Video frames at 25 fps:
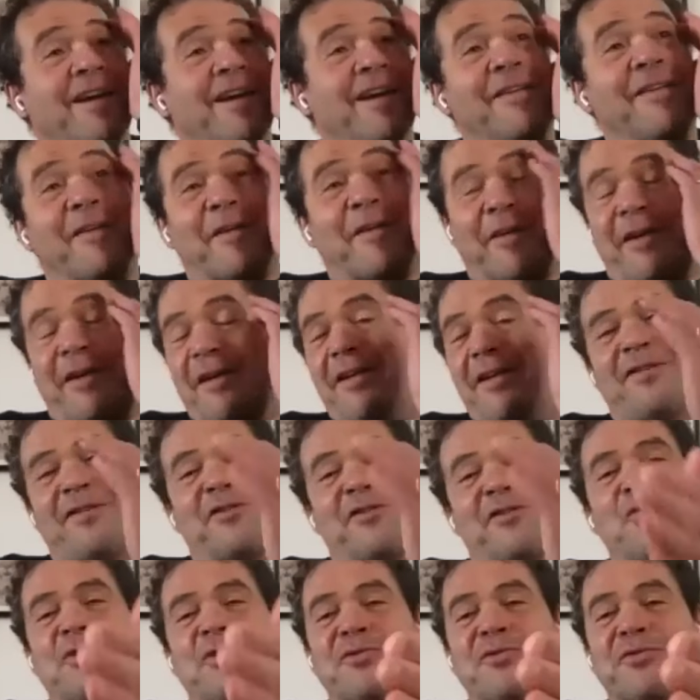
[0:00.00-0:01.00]
uh, you
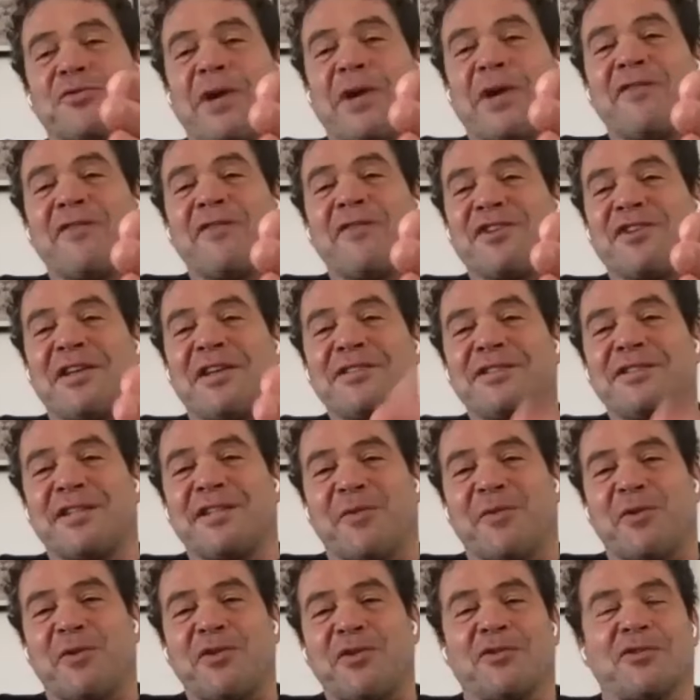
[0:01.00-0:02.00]
were driving yesterday
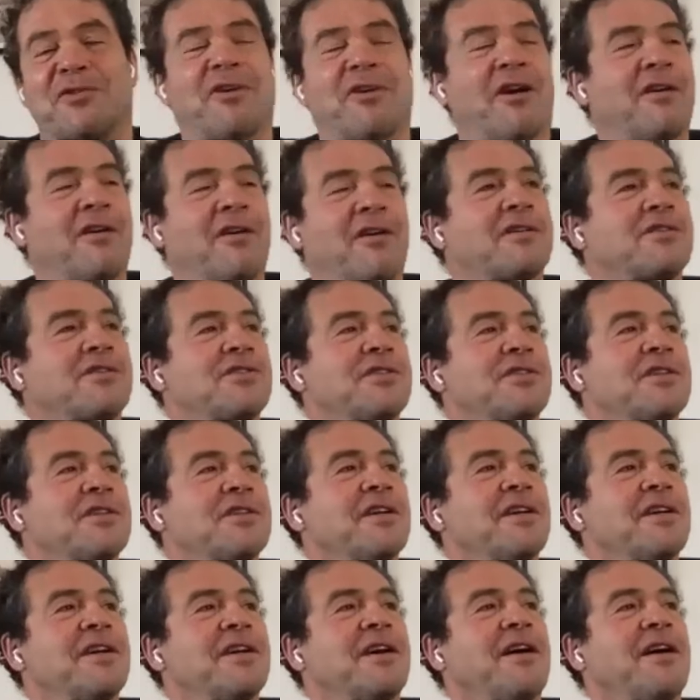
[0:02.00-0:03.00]
with your daughters. Yeah.